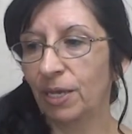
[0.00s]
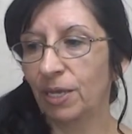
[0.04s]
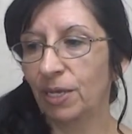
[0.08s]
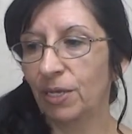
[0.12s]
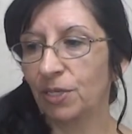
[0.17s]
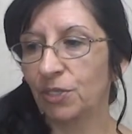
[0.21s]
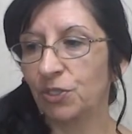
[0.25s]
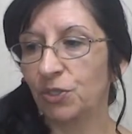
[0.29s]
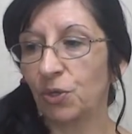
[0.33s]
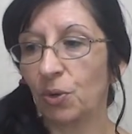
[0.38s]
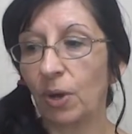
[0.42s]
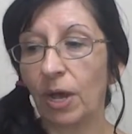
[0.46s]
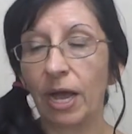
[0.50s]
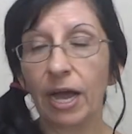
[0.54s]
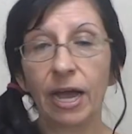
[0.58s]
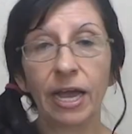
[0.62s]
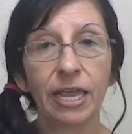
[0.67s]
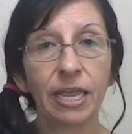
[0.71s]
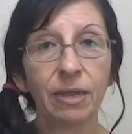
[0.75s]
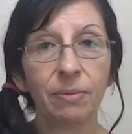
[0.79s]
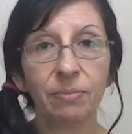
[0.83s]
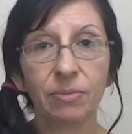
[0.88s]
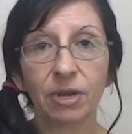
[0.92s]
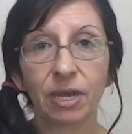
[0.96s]
So I
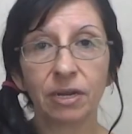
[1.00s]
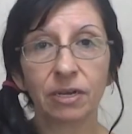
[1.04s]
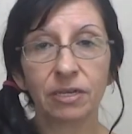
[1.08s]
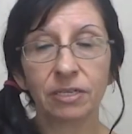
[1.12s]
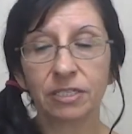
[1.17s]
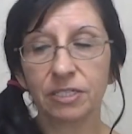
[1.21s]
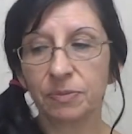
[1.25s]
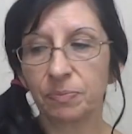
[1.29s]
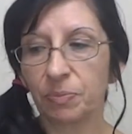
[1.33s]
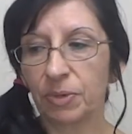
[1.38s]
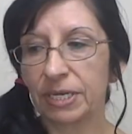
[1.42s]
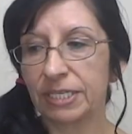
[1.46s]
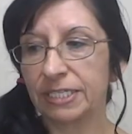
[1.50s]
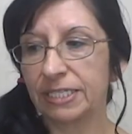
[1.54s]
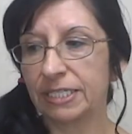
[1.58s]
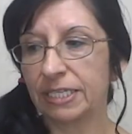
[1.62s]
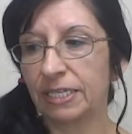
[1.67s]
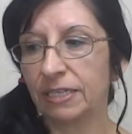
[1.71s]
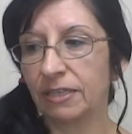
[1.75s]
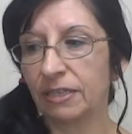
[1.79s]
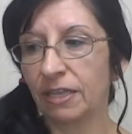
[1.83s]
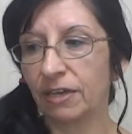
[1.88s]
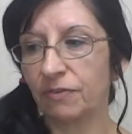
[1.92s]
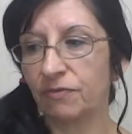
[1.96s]
am not
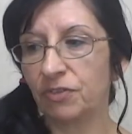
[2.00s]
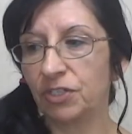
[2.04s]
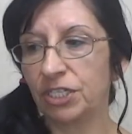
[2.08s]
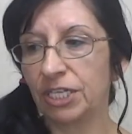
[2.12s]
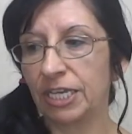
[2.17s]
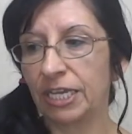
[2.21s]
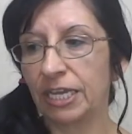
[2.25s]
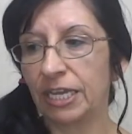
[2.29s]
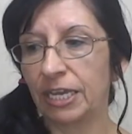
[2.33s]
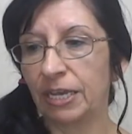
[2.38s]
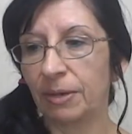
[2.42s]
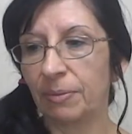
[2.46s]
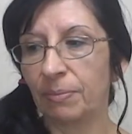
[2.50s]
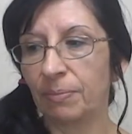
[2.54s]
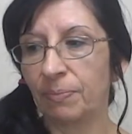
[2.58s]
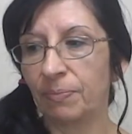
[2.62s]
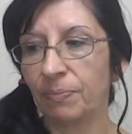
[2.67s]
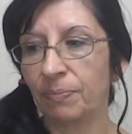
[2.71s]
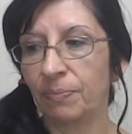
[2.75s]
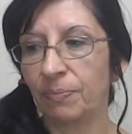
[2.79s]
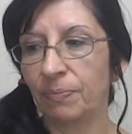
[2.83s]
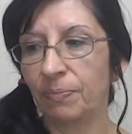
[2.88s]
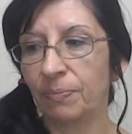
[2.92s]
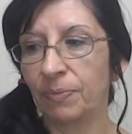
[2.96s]
expressing love to
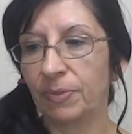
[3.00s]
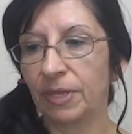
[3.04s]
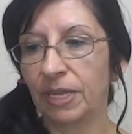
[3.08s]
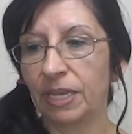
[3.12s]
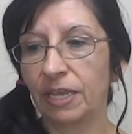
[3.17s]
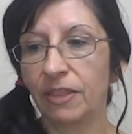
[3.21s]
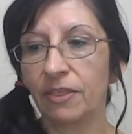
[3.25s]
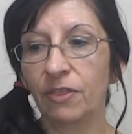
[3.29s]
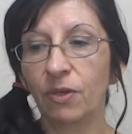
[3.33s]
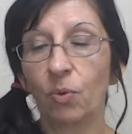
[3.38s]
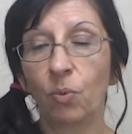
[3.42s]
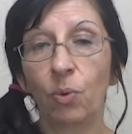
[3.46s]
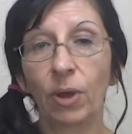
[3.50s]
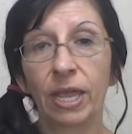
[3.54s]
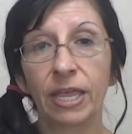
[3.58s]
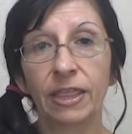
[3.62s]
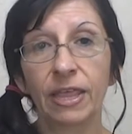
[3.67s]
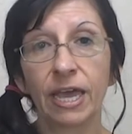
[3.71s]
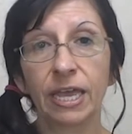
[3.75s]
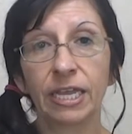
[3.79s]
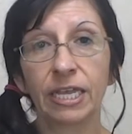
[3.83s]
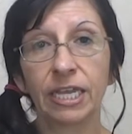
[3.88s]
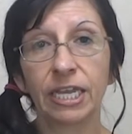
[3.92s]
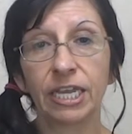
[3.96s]
him in the way
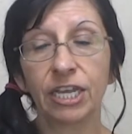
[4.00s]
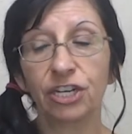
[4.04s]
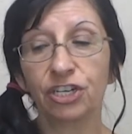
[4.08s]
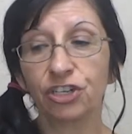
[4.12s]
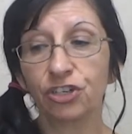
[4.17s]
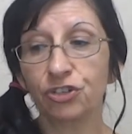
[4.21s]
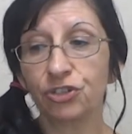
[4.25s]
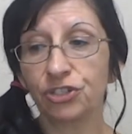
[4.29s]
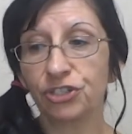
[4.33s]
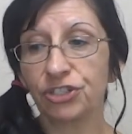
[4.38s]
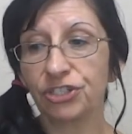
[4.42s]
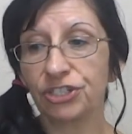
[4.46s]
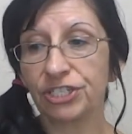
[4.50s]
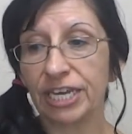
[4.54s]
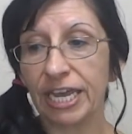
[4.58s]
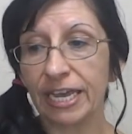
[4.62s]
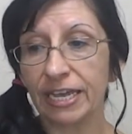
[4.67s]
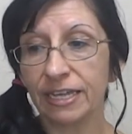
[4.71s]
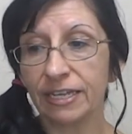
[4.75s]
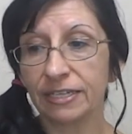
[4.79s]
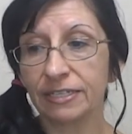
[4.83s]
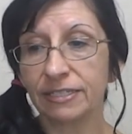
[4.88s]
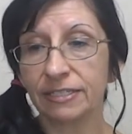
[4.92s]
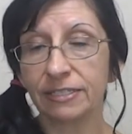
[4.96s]
that he
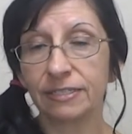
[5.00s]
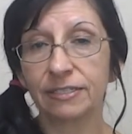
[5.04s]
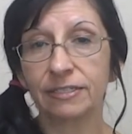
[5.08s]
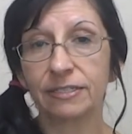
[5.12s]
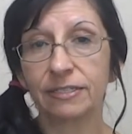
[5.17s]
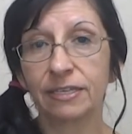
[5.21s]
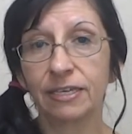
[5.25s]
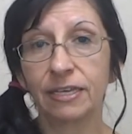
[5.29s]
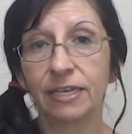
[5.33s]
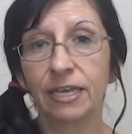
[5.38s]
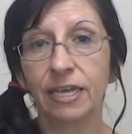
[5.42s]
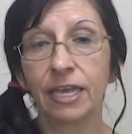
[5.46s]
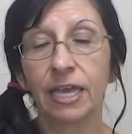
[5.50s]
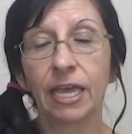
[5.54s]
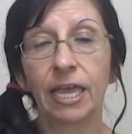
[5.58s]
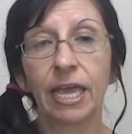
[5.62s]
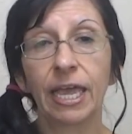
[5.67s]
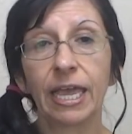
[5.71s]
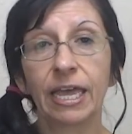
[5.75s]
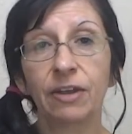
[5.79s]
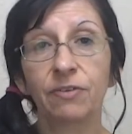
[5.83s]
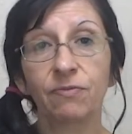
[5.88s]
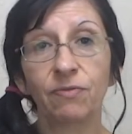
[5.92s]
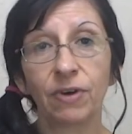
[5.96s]
understands,
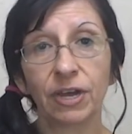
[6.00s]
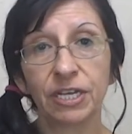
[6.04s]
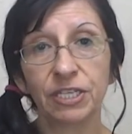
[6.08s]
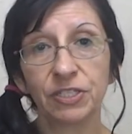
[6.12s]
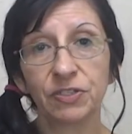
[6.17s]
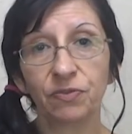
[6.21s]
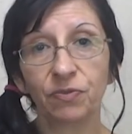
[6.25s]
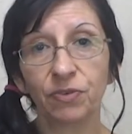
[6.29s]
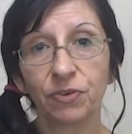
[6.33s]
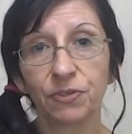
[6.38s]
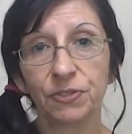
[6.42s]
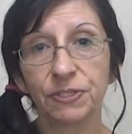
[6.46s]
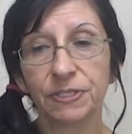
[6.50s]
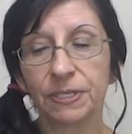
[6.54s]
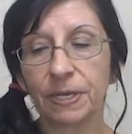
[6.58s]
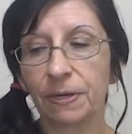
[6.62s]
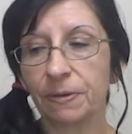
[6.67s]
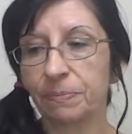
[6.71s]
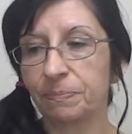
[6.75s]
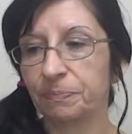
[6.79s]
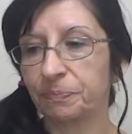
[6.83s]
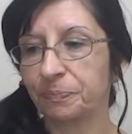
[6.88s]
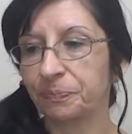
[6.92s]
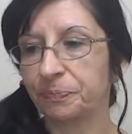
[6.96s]
and vice
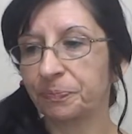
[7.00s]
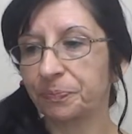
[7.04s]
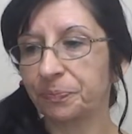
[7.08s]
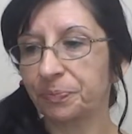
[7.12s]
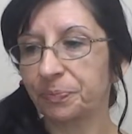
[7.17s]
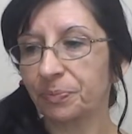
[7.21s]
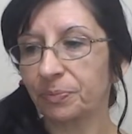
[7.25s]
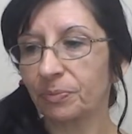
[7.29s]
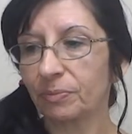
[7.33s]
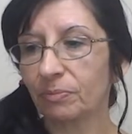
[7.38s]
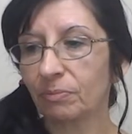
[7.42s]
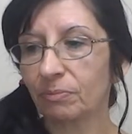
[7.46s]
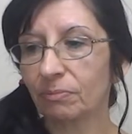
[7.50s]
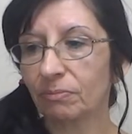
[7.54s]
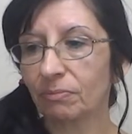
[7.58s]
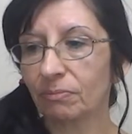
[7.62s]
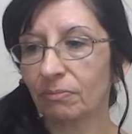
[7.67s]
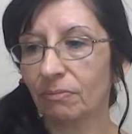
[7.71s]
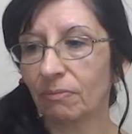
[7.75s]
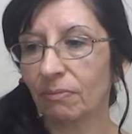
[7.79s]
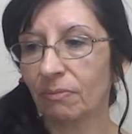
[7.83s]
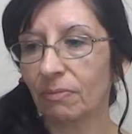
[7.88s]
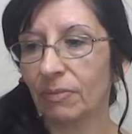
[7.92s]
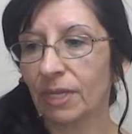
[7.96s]
versa.
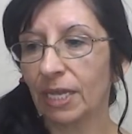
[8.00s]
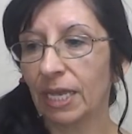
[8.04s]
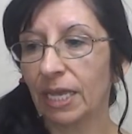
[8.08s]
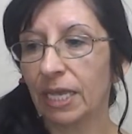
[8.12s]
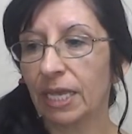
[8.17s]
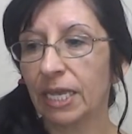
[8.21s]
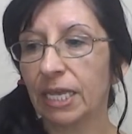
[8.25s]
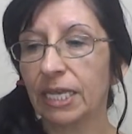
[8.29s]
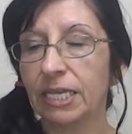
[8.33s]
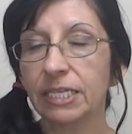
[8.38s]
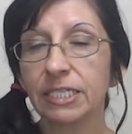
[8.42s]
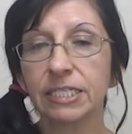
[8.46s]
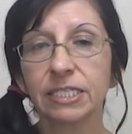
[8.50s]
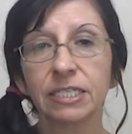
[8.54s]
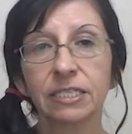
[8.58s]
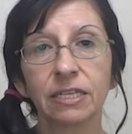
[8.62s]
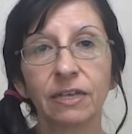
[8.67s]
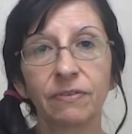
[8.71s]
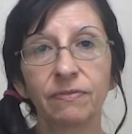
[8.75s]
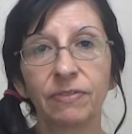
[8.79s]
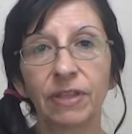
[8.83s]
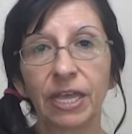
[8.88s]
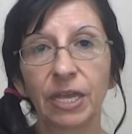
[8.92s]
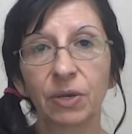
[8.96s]
His
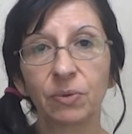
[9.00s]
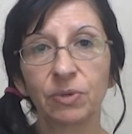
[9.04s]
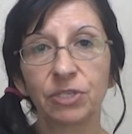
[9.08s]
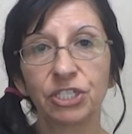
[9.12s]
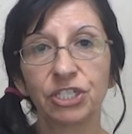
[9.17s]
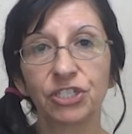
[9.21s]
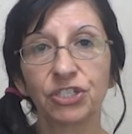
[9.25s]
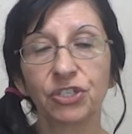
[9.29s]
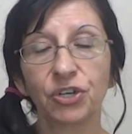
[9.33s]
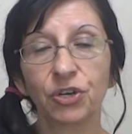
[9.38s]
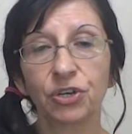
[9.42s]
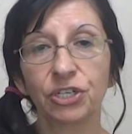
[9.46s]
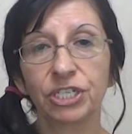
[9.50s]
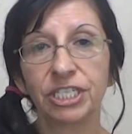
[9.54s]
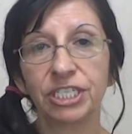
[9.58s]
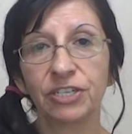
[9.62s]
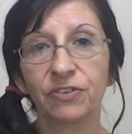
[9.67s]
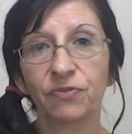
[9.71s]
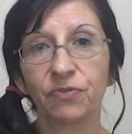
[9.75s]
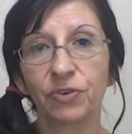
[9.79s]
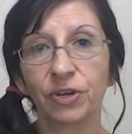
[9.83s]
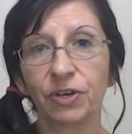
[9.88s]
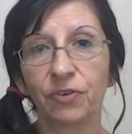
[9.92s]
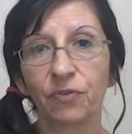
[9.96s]
love languages are
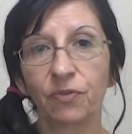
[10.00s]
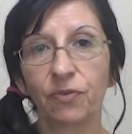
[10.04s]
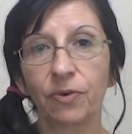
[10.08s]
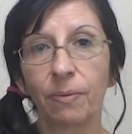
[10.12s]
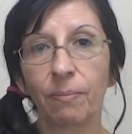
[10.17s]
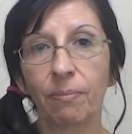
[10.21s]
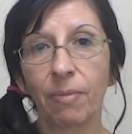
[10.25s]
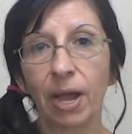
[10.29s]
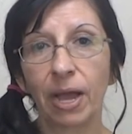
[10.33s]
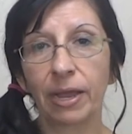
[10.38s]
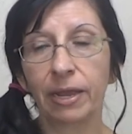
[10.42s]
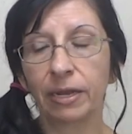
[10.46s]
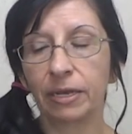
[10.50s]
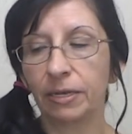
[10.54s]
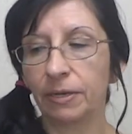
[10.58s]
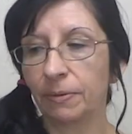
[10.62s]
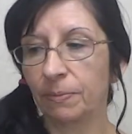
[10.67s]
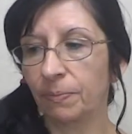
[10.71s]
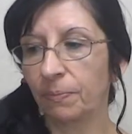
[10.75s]
different from mine.